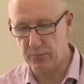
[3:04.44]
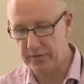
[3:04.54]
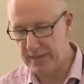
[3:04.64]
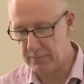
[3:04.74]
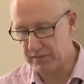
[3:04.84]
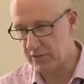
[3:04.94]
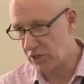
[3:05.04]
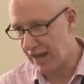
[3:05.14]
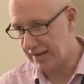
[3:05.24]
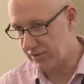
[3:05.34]
we're able to
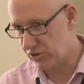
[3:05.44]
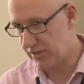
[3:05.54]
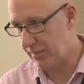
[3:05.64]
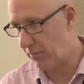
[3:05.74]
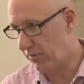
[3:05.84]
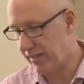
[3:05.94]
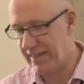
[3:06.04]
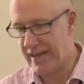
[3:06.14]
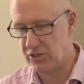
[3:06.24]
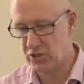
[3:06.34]
challenge them on their
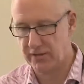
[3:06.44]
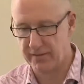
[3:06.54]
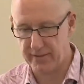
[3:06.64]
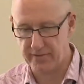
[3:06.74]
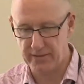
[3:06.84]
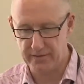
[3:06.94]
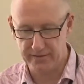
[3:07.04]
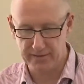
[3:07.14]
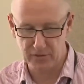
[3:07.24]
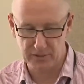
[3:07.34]
actions and their
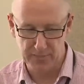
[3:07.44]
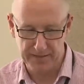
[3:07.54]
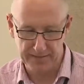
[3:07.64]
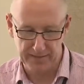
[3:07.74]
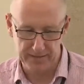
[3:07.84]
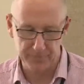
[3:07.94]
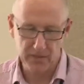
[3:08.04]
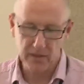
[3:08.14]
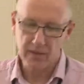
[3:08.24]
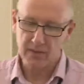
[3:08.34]
decision-making.
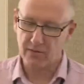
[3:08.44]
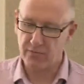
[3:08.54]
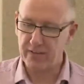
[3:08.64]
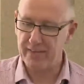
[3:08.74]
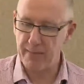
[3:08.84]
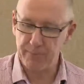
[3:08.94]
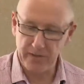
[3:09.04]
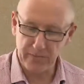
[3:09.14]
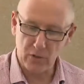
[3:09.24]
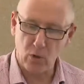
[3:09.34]
So, for example,
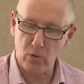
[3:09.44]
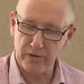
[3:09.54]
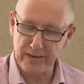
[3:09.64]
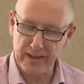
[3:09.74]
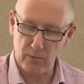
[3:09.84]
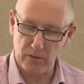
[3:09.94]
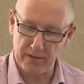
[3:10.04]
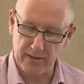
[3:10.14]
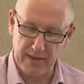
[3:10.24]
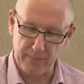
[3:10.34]
in the golden
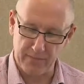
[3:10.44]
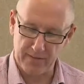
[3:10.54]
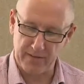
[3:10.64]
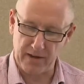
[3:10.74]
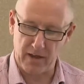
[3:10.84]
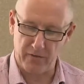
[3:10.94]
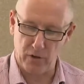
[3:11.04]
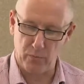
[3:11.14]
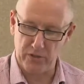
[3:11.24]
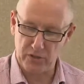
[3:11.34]
hour
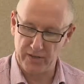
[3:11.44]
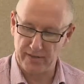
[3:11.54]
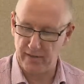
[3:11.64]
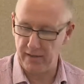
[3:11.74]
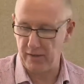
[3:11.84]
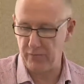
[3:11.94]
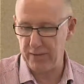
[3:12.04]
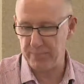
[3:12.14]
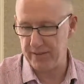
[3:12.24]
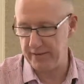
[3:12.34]
scenario, which is a
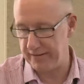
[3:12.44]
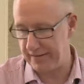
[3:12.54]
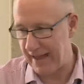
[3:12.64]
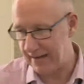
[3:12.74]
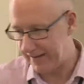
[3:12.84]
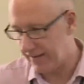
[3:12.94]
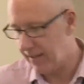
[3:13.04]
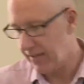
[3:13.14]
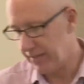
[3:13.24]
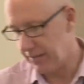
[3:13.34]
rape scene in an alley,
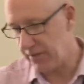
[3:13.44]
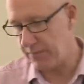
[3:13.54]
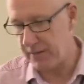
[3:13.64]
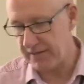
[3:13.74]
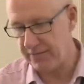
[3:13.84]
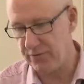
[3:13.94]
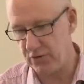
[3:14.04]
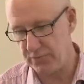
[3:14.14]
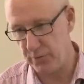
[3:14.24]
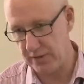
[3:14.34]
there'll be a muddy
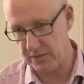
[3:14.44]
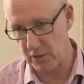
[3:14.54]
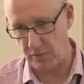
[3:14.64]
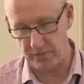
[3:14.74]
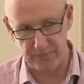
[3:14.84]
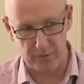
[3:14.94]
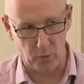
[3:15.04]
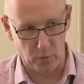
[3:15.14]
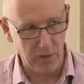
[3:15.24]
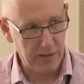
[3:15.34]
footprint on the
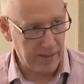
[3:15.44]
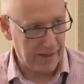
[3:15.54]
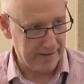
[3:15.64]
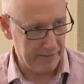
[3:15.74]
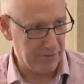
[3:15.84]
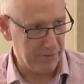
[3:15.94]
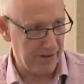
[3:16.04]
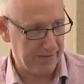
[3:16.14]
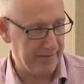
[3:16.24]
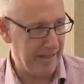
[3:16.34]
floor, and it'll be
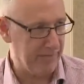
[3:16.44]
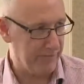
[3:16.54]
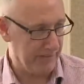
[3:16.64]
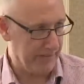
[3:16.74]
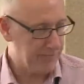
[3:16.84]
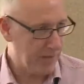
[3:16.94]
raining heavily.